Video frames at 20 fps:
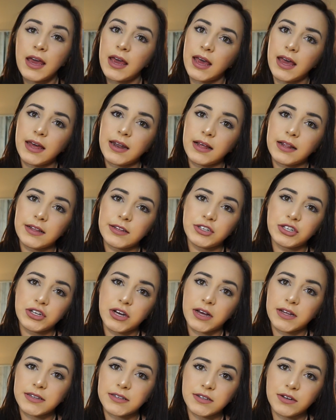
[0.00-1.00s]
And I'll let you
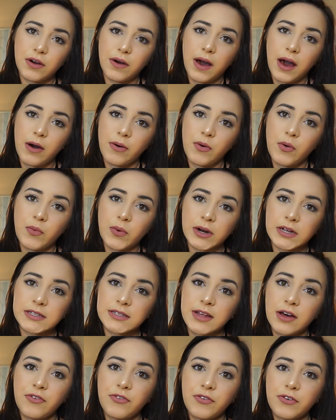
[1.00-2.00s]
guys know how it works
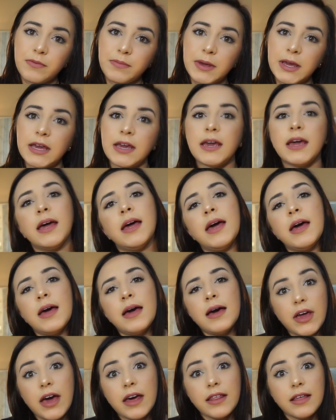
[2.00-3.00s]
out for me.
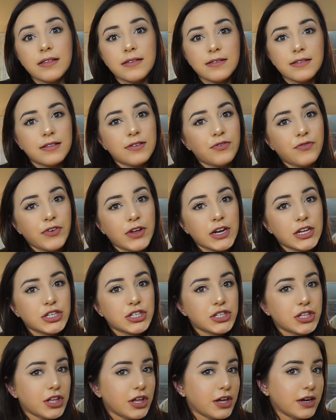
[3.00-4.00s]
So yeah, that's the
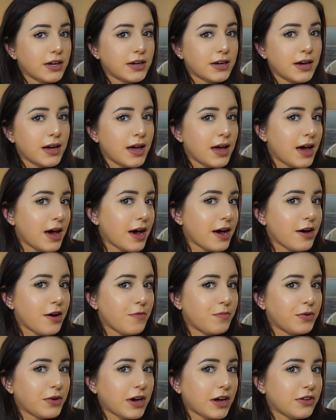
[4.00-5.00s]
finished look. I
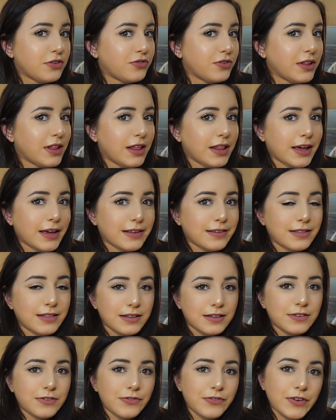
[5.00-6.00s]
hope you guys really liked
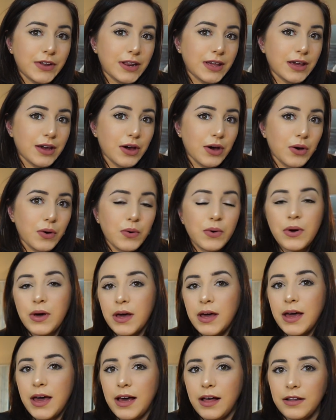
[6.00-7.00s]
this video.
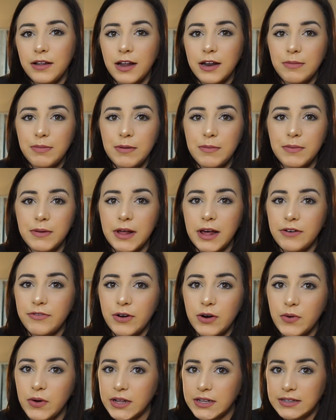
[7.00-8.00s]
A lot of people
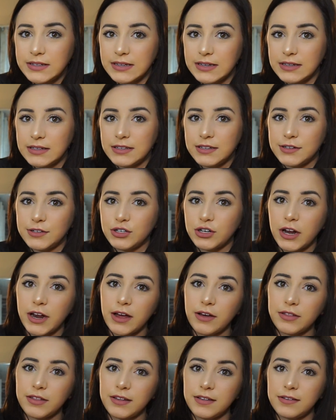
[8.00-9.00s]
had requested to
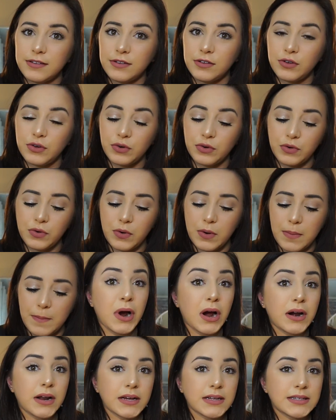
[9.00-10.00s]
try out these new
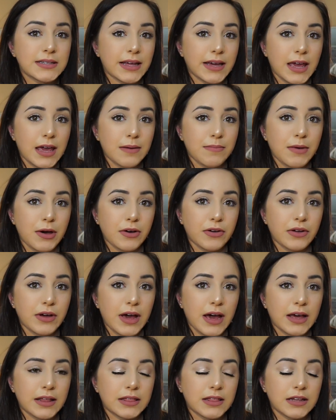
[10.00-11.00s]
products that came out
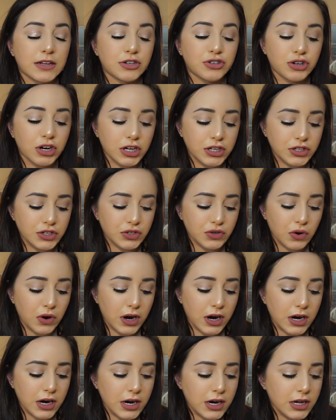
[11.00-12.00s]
at the
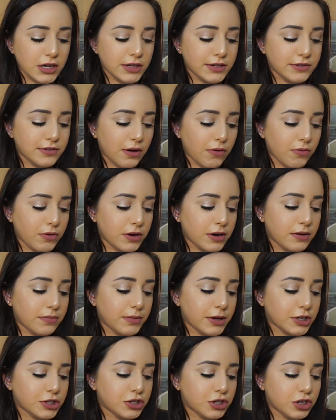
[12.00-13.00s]
drugstore. So I wanted to
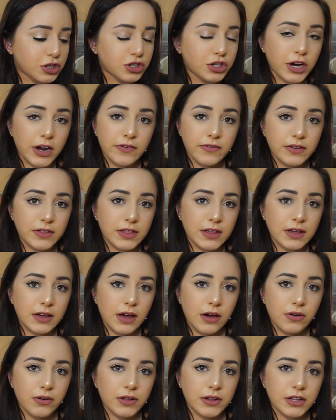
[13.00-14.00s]
make sure to try everything
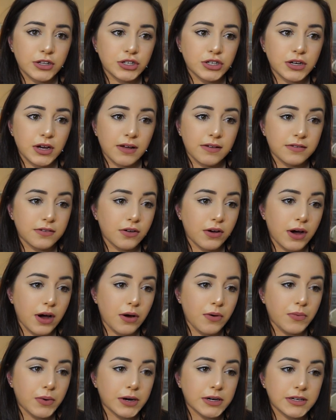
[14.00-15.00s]
out and let you guys know how
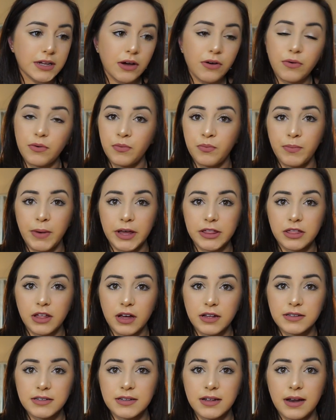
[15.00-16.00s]
it worked out and my
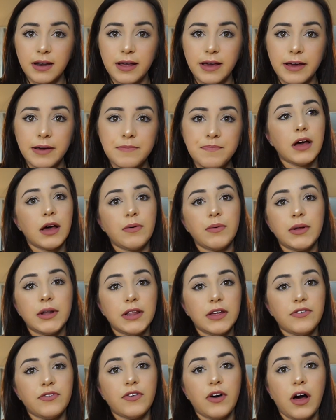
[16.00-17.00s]
thoughts on it. I will
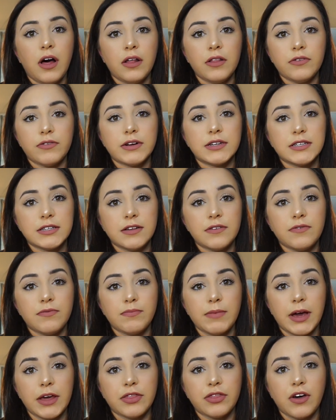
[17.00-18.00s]
leave all the rest of
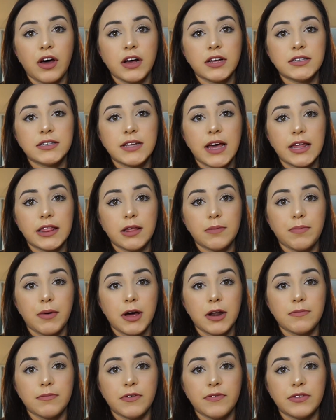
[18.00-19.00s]
my thoughts at the
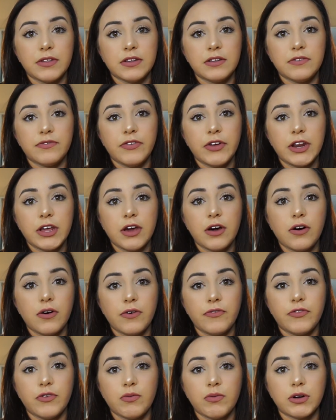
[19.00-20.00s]
bottom of this video
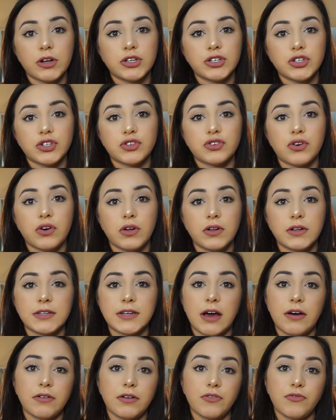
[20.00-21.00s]
if you want to just scroll
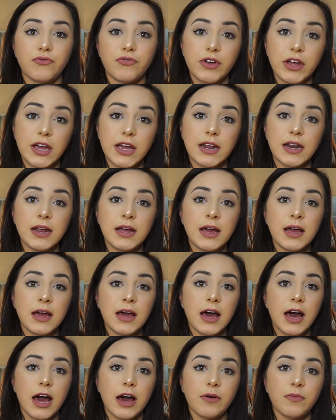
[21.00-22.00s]
down and read.
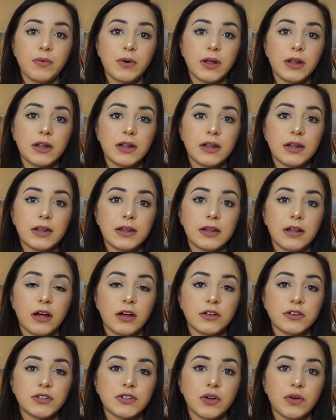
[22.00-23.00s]
I will
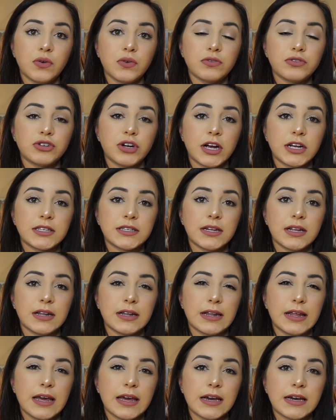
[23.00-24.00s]
also try to
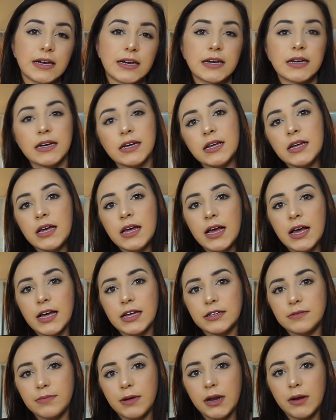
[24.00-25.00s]
link
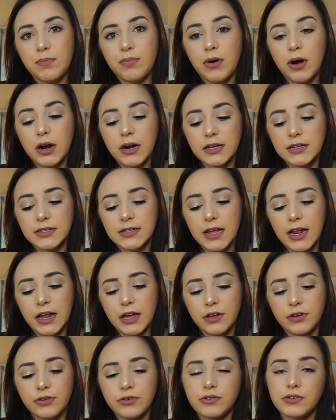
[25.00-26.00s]
as many products that I
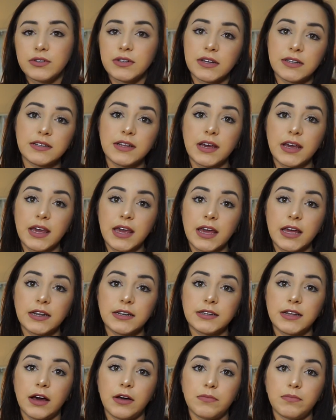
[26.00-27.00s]
used as I can
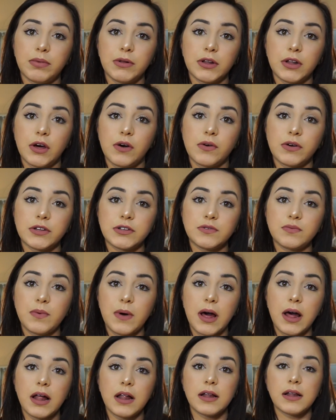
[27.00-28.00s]
down below as
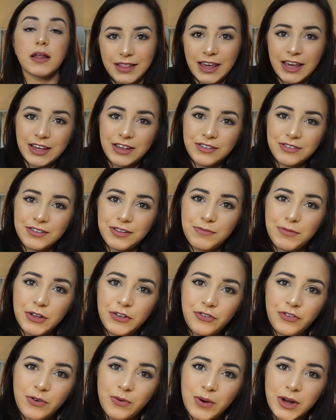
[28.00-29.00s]
well. Thank you so much
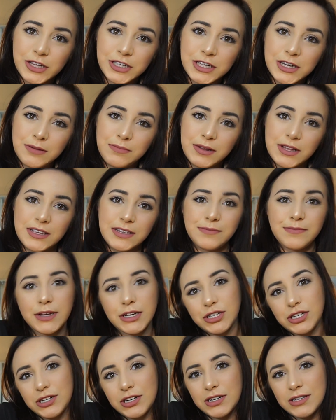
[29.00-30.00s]
for watching. Please make
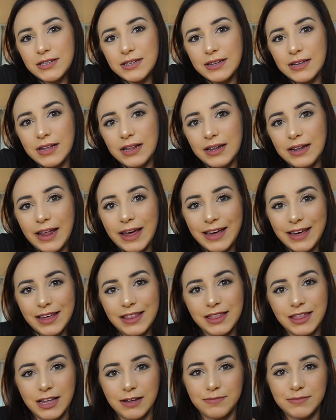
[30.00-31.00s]
sure to like
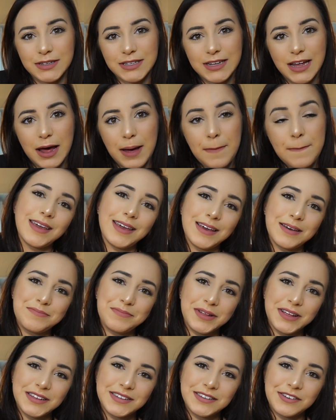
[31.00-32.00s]
and thumbs up, and
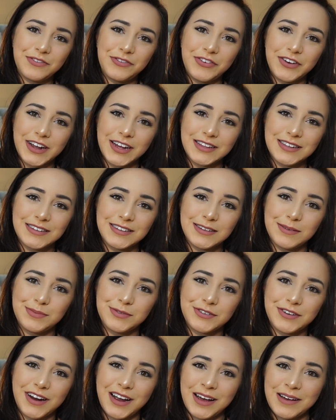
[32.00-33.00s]
please don't forget to
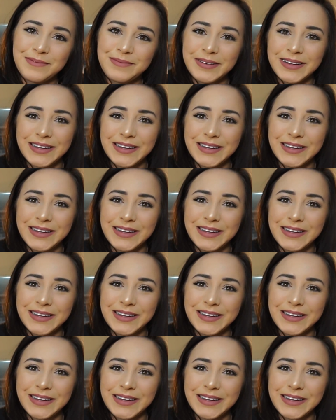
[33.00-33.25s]
subscribe.